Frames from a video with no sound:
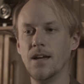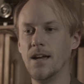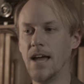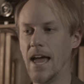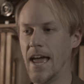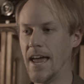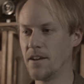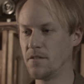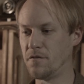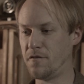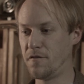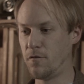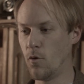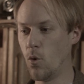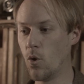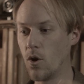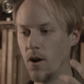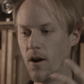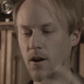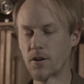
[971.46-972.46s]
and
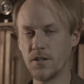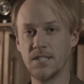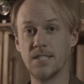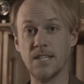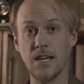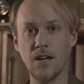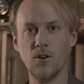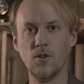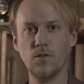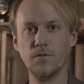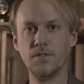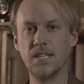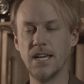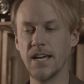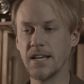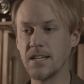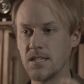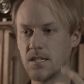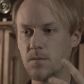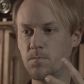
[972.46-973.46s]
for ourselves
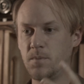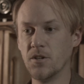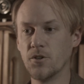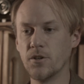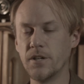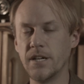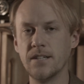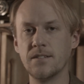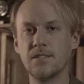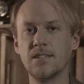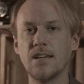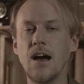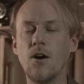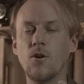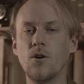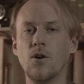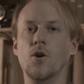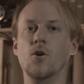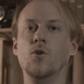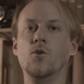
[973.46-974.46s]
experience
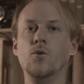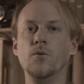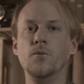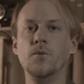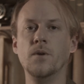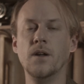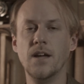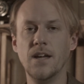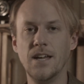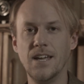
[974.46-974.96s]
our own